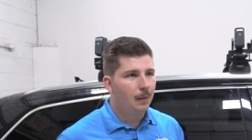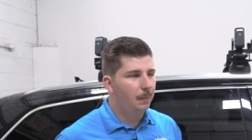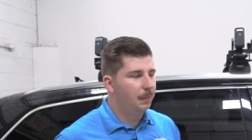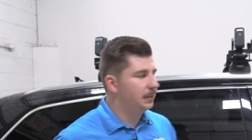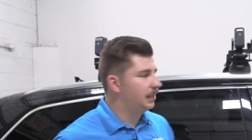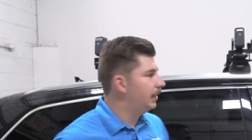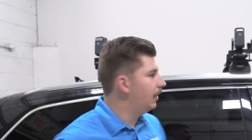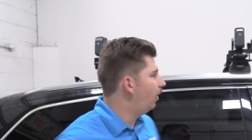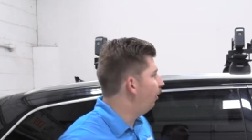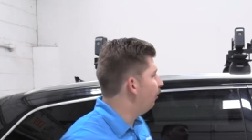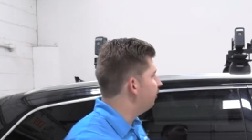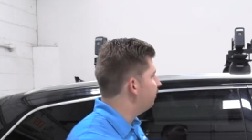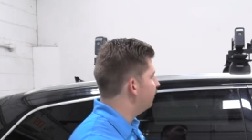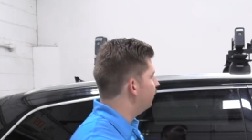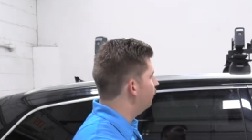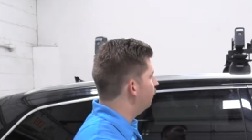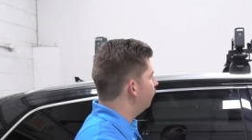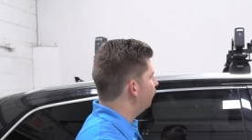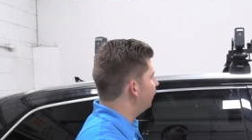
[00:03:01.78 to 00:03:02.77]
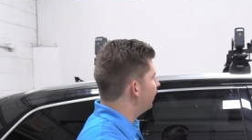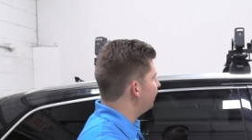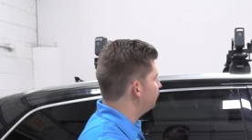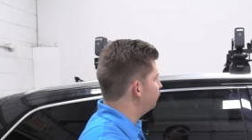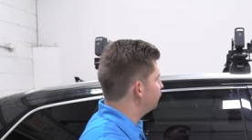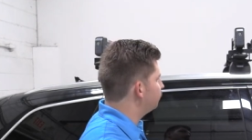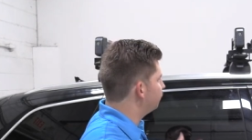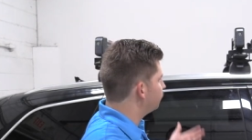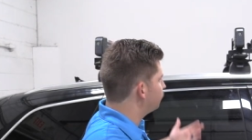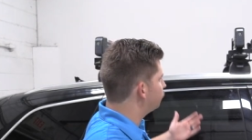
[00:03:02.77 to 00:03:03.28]
But then also, that's
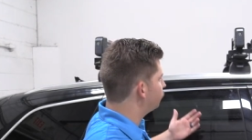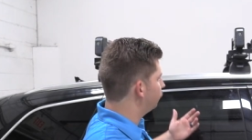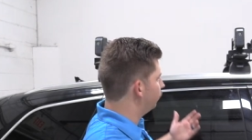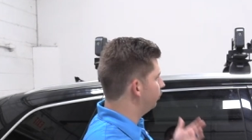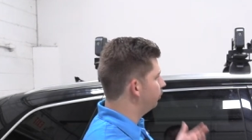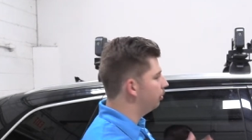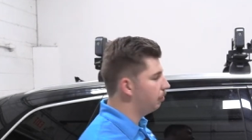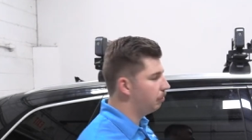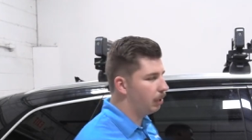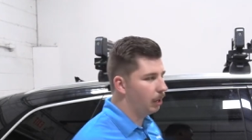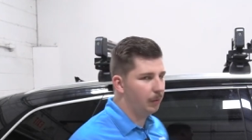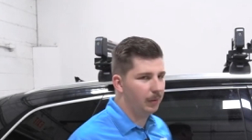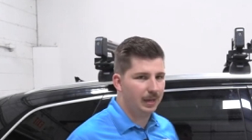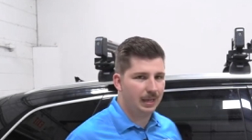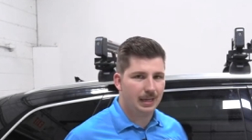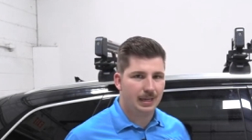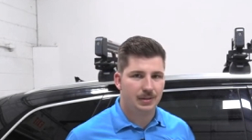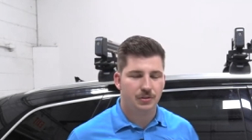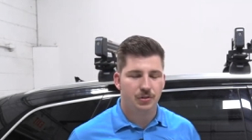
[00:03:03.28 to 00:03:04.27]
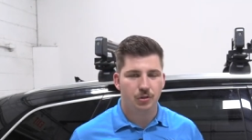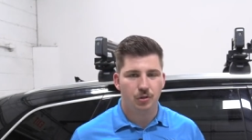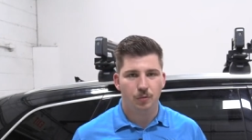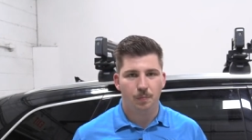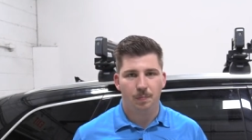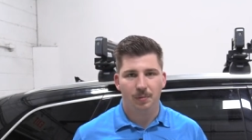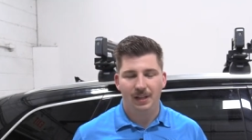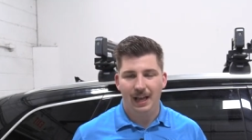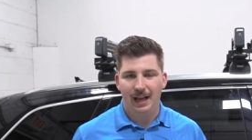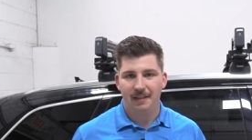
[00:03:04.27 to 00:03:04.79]
just a screw going into
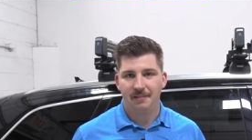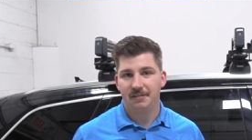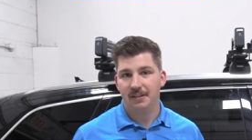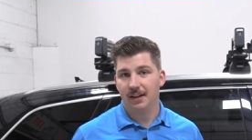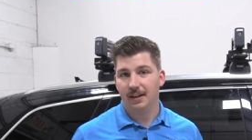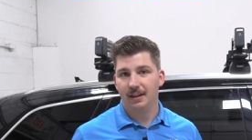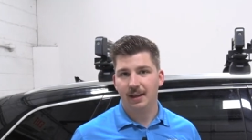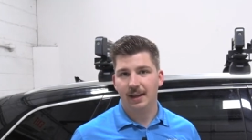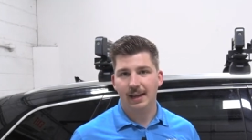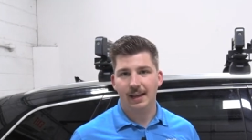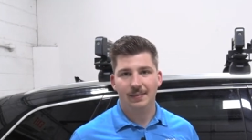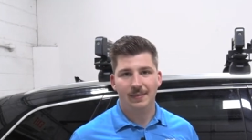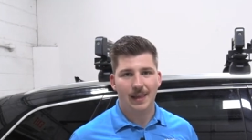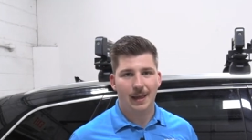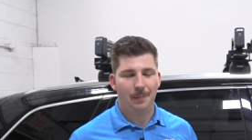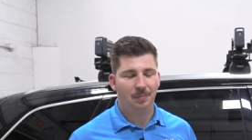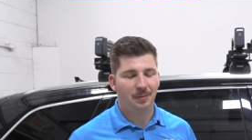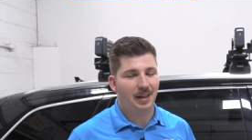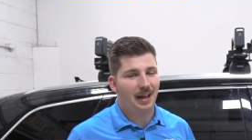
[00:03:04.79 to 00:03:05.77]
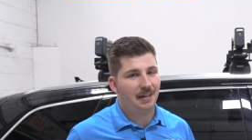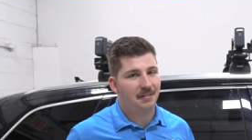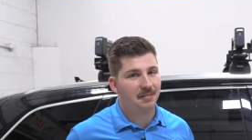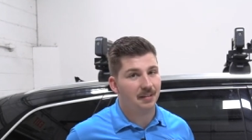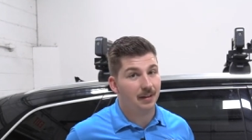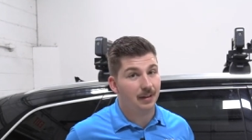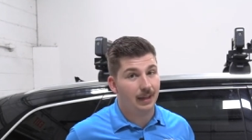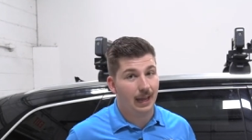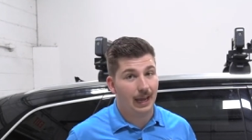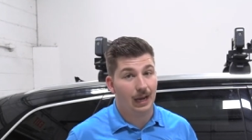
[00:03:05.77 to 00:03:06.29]
plastic, and that
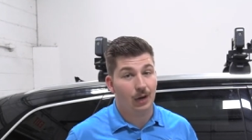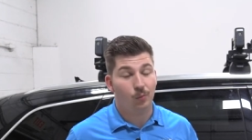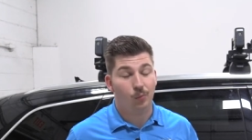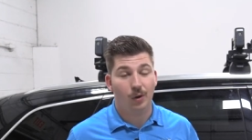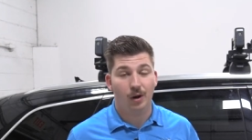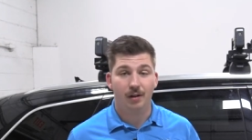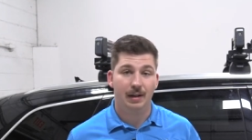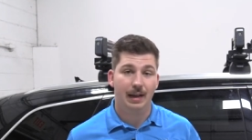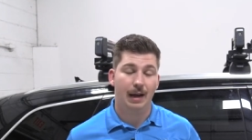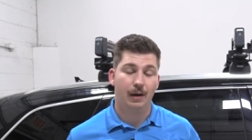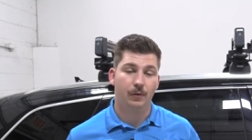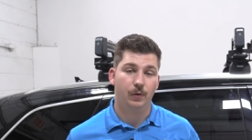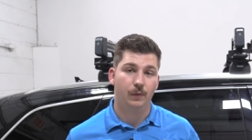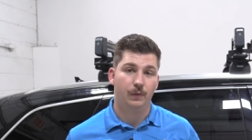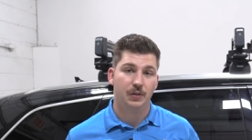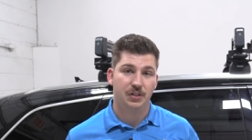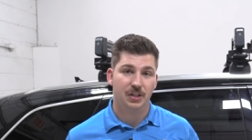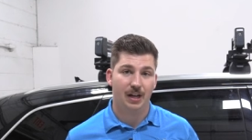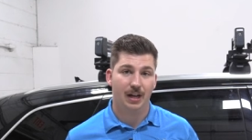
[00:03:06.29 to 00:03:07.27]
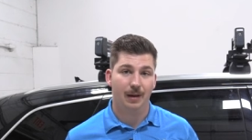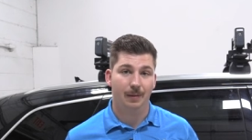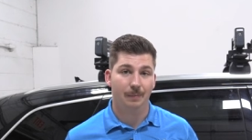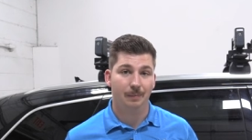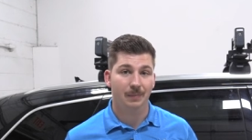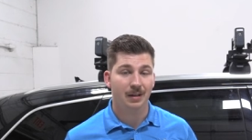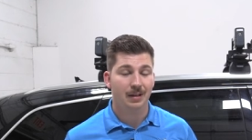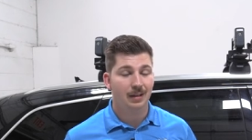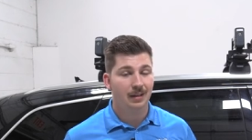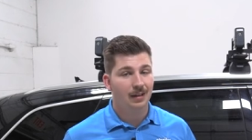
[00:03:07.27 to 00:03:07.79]
plastic can wear down over
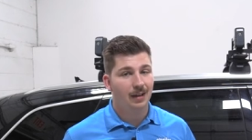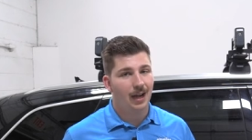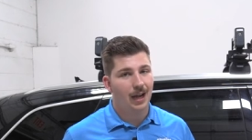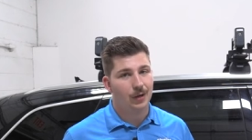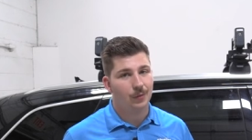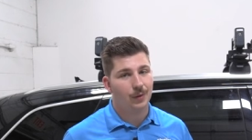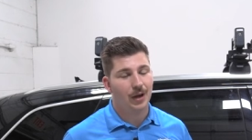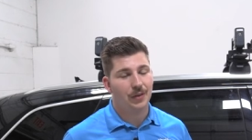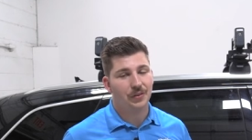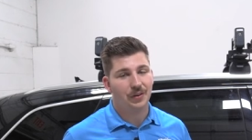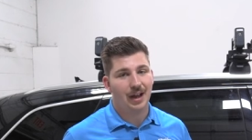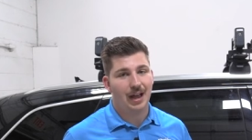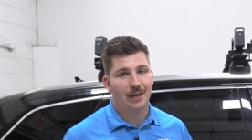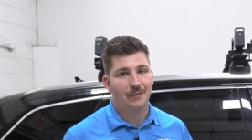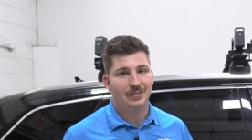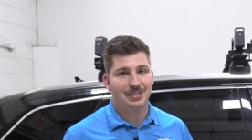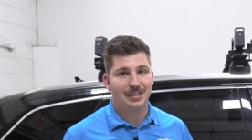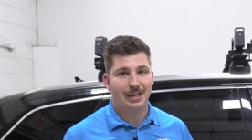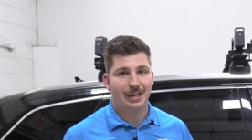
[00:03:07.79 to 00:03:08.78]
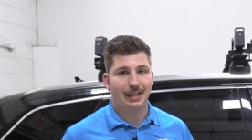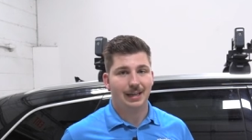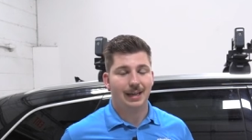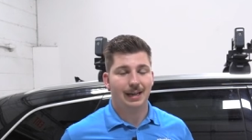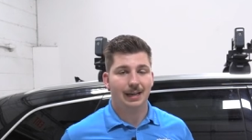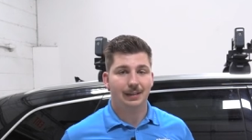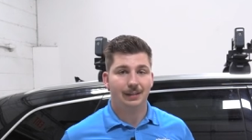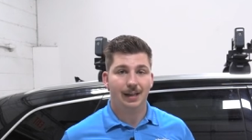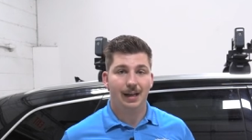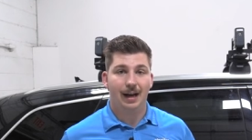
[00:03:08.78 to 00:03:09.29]
time. I'd rather have a
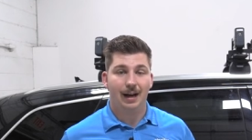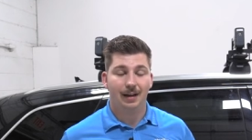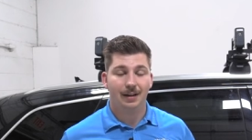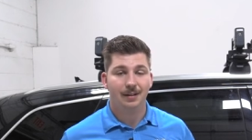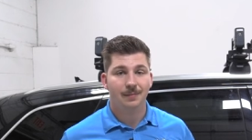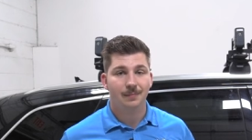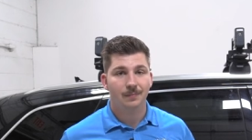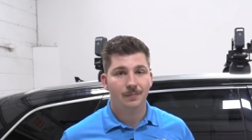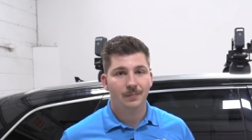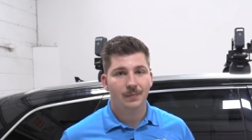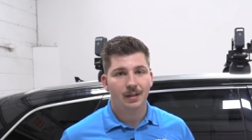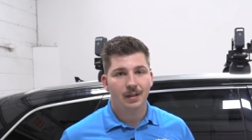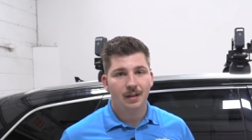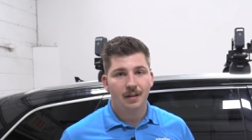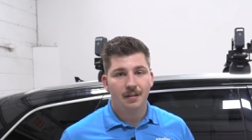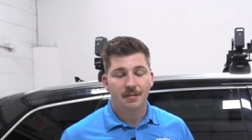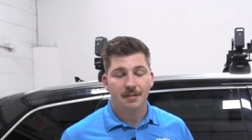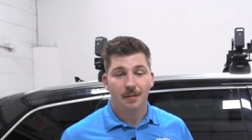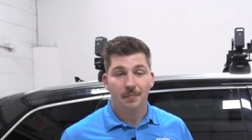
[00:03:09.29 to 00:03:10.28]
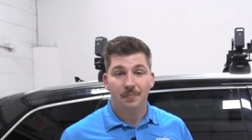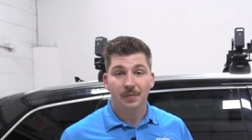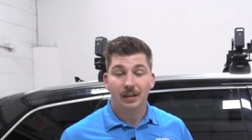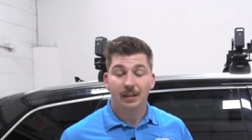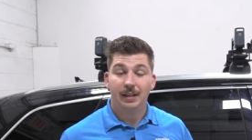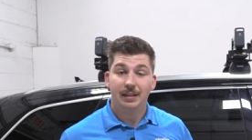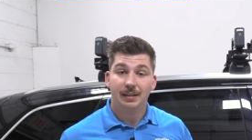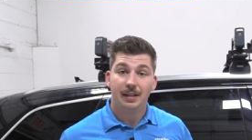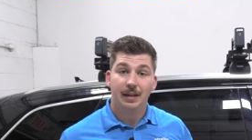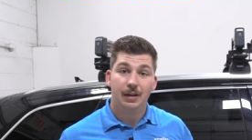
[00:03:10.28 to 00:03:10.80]
dedicated lock. Something
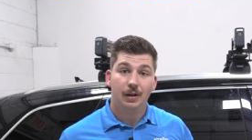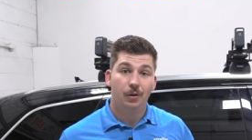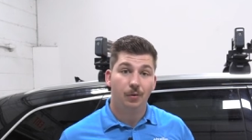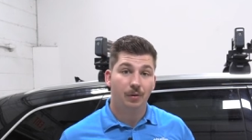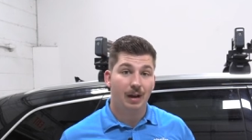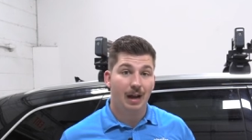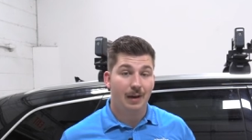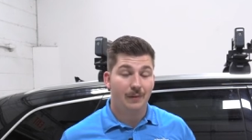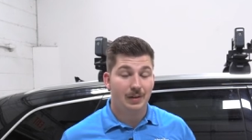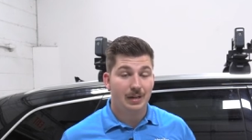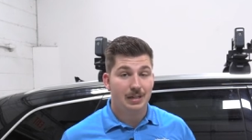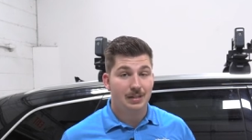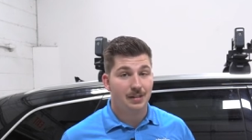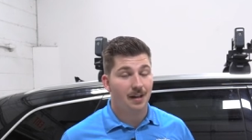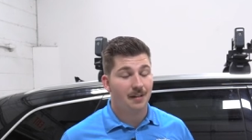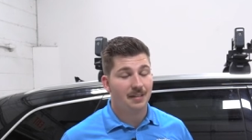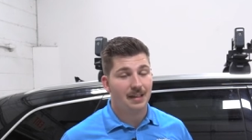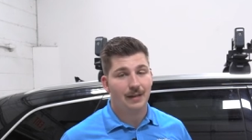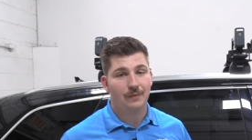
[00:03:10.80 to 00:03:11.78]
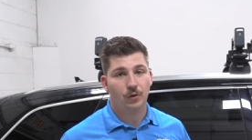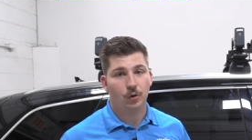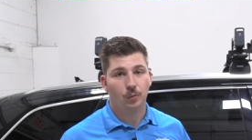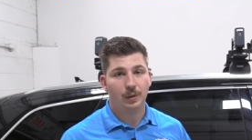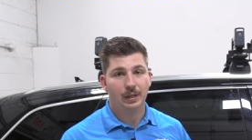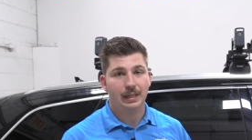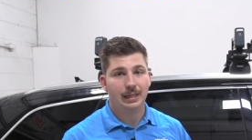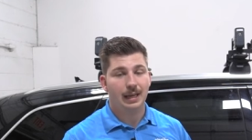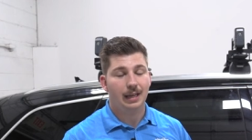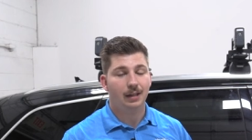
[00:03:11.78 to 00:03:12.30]
like the InnoGravity does have a
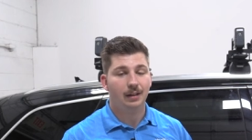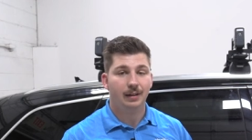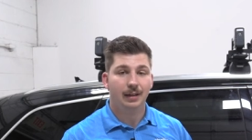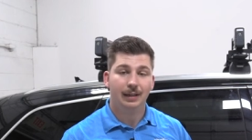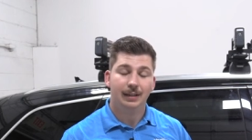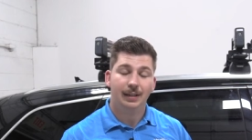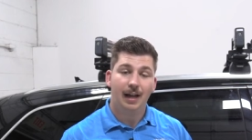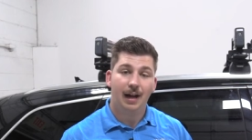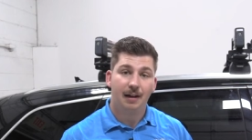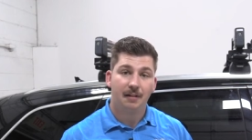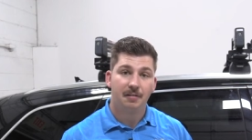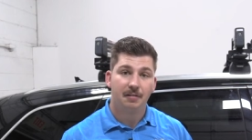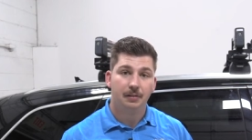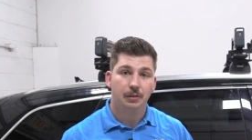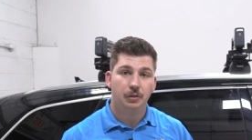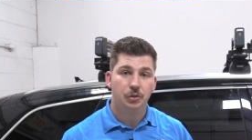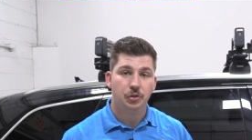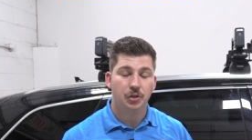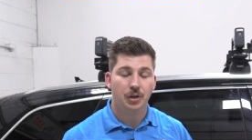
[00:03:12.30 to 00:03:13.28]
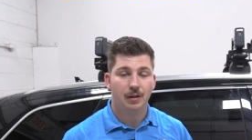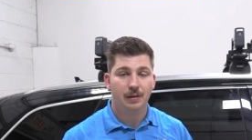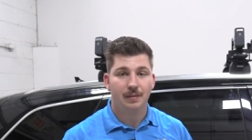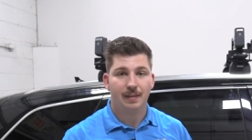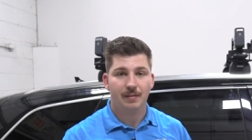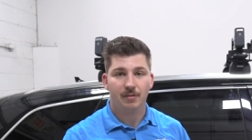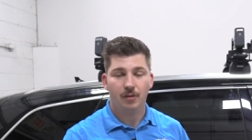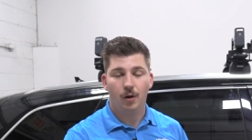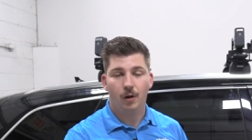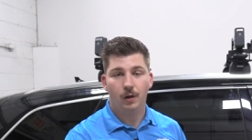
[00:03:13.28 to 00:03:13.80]
really elegant lock solution
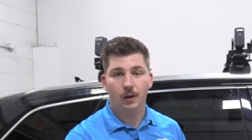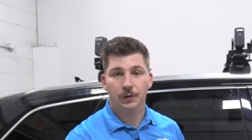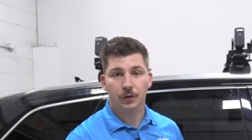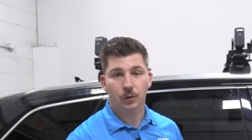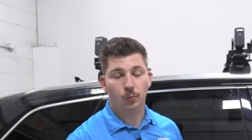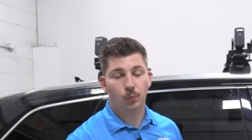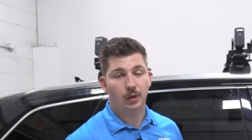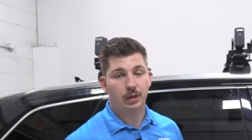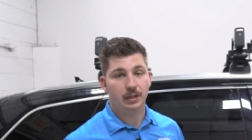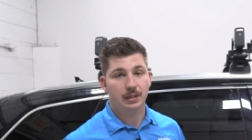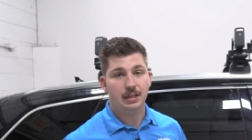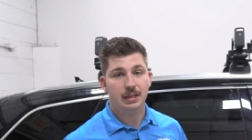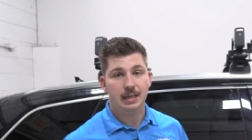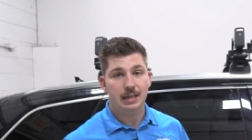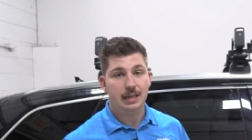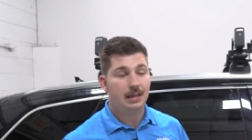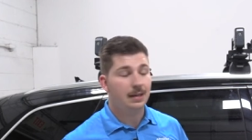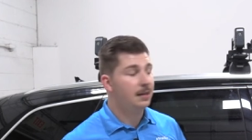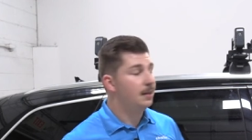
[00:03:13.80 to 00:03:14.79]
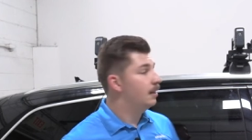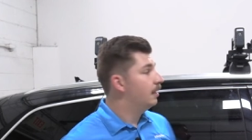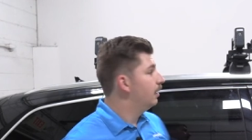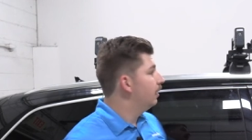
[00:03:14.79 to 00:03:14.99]
that's all under one key,